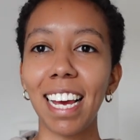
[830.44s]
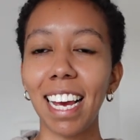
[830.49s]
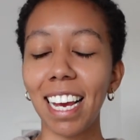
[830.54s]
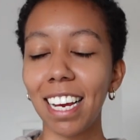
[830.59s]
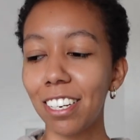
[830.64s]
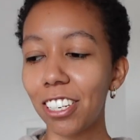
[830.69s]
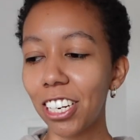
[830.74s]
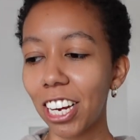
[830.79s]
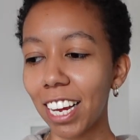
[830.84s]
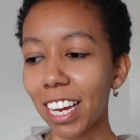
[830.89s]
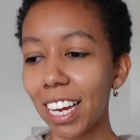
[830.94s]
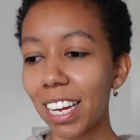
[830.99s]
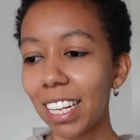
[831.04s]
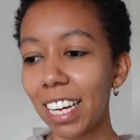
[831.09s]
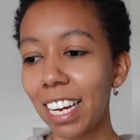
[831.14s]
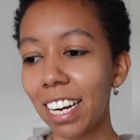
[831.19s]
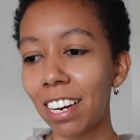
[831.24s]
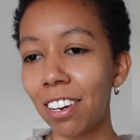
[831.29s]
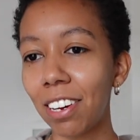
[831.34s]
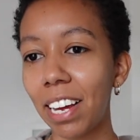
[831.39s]
in checking
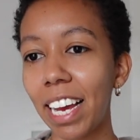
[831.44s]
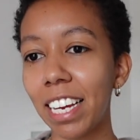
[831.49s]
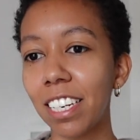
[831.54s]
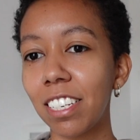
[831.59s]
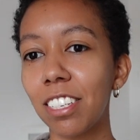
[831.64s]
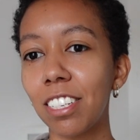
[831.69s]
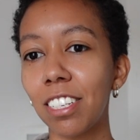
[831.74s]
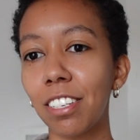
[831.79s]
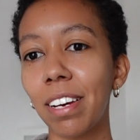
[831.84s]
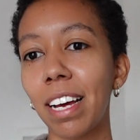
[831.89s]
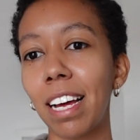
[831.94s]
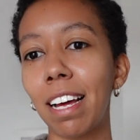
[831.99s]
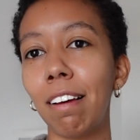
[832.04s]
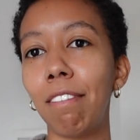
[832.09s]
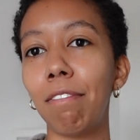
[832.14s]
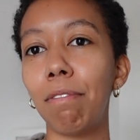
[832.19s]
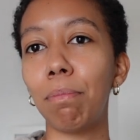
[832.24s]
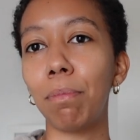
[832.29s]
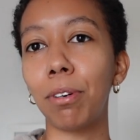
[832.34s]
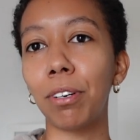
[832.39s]
that out, I do
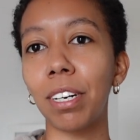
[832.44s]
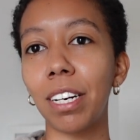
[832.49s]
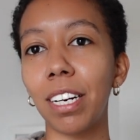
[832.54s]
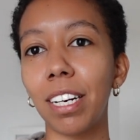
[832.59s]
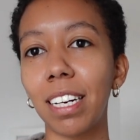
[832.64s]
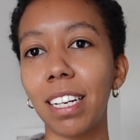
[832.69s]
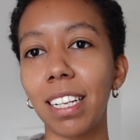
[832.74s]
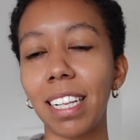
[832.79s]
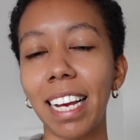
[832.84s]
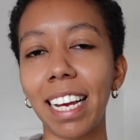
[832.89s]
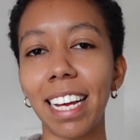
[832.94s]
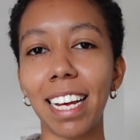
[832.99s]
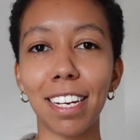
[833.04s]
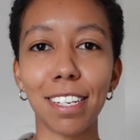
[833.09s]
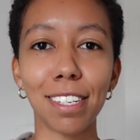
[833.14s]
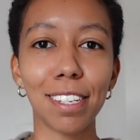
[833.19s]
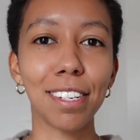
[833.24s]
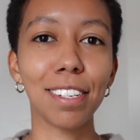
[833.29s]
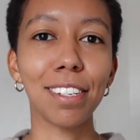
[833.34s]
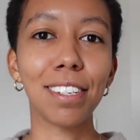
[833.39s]
have more like
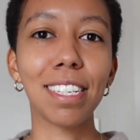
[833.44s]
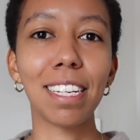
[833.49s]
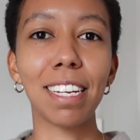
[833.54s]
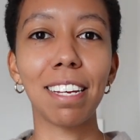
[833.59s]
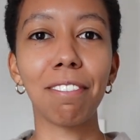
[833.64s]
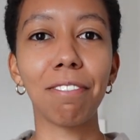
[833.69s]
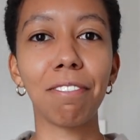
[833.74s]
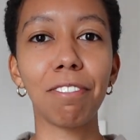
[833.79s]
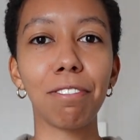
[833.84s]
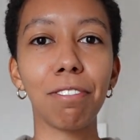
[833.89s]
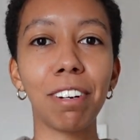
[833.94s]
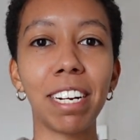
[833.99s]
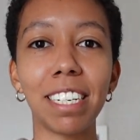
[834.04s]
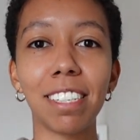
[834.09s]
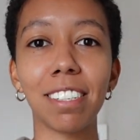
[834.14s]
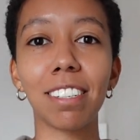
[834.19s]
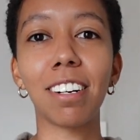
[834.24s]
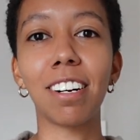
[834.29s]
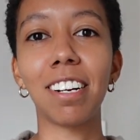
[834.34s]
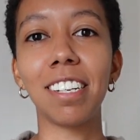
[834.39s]
exclusive
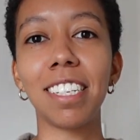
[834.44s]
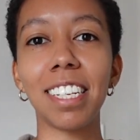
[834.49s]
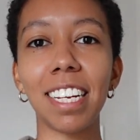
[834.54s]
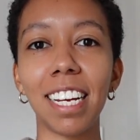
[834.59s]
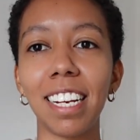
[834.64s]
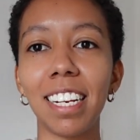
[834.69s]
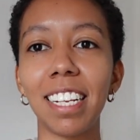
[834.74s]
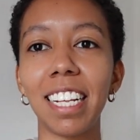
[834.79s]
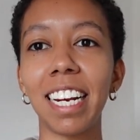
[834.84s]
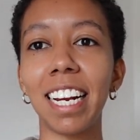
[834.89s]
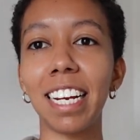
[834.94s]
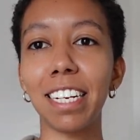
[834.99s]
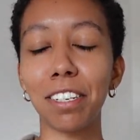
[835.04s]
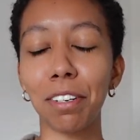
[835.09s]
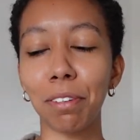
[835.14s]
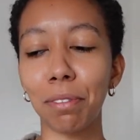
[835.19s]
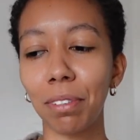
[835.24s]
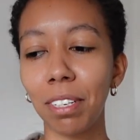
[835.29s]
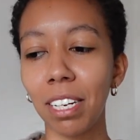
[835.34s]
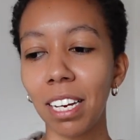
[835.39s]
written content that I
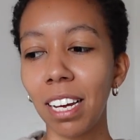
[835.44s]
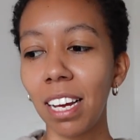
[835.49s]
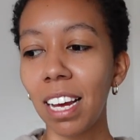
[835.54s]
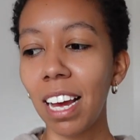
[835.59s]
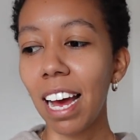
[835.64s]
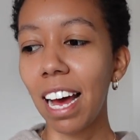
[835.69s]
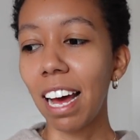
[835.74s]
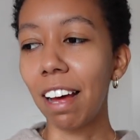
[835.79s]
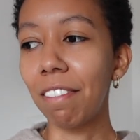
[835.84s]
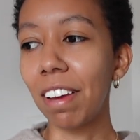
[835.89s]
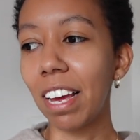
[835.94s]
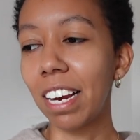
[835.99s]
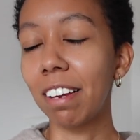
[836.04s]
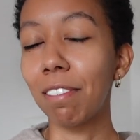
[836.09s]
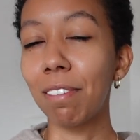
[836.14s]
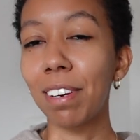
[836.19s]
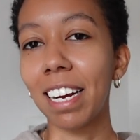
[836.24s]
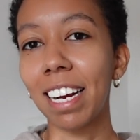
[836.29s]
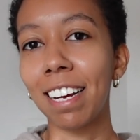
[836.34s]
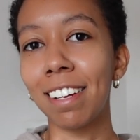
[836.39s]
don't have
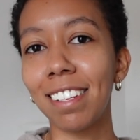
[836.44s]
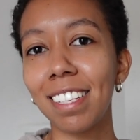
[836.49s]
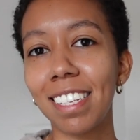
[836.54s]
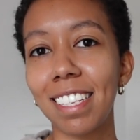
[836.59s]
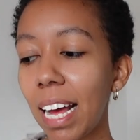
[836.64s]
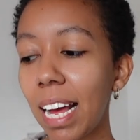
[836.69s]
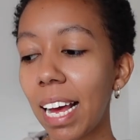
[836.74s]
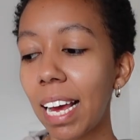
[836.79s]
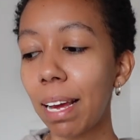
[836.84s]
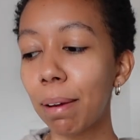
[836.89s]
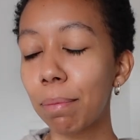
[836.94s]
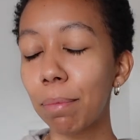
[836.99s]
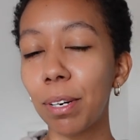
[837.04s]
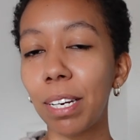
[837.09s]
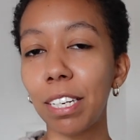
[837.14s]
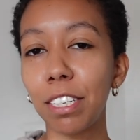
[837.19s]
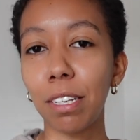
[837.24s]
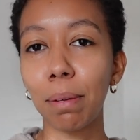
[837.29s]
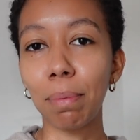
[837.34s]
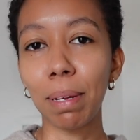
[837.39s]
anywhere else. I am
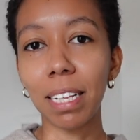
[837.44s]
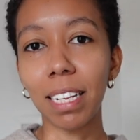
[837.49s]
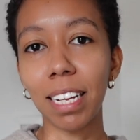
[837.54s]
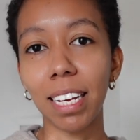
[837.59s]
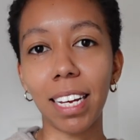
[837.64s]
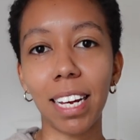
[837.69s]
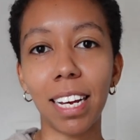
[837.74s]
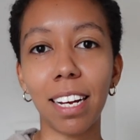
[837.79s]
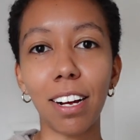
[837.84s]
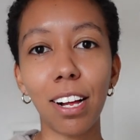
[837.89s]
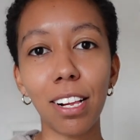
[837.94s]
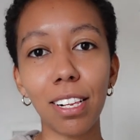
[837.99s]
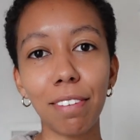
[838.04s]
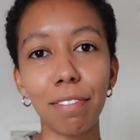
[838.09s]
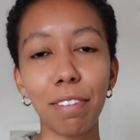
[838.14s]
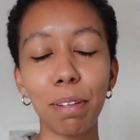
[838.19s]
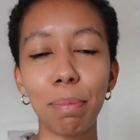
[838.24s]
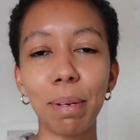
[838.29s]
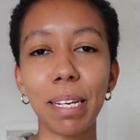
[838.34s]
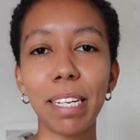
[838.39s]
going to be linking all of
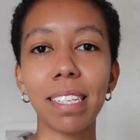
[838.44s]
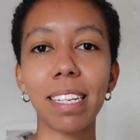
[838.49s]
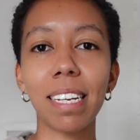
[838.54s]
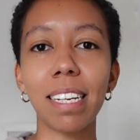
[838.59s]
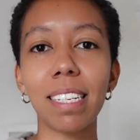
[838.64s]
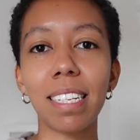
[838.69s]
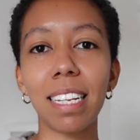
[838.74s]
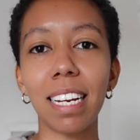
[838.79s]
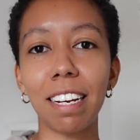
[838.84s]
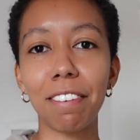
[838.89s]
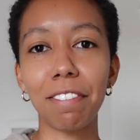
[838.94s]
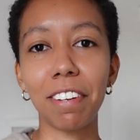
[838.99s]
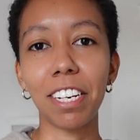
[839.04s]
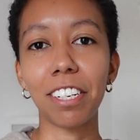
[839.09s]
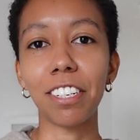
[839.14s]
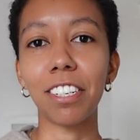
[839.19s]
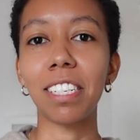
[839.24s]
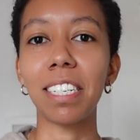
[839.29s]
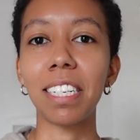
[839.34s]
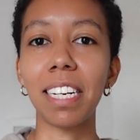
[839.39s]
the pieces that I
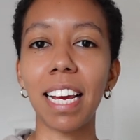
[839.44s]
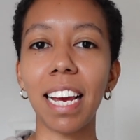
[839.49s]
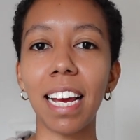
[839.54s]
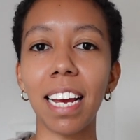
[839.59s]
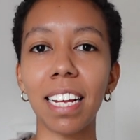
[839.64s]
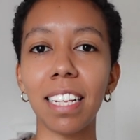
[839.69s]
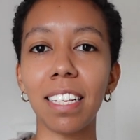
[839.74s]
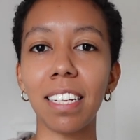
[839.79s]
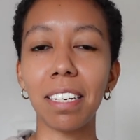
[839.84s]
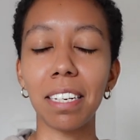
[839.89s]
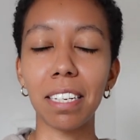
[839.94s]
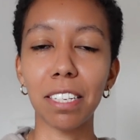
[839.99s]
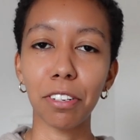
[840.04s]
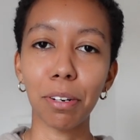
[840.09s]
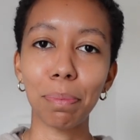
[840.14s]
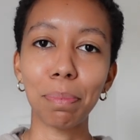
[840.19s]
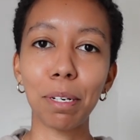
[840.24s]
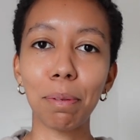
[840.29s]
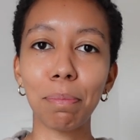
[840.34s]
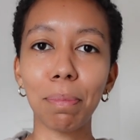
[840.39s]
featured today in the
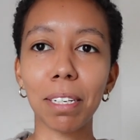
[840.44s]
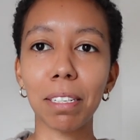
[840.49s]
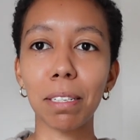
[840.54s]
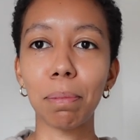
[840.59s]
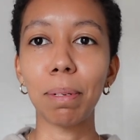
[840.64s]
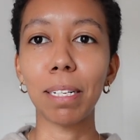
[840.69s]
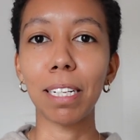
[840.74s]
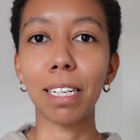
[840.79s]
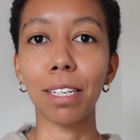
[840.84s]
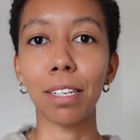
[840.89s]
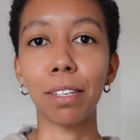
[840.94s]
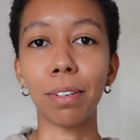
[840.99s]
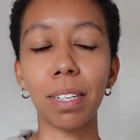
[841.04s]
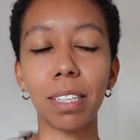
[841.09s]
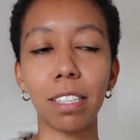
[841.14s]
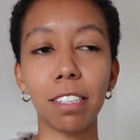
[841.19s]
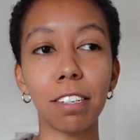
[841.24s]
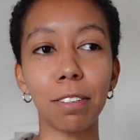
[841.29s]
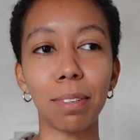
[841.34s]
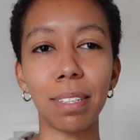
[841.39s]
description box below
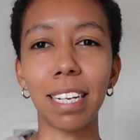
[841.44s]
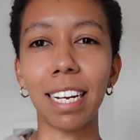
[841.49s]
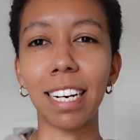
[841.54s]
along with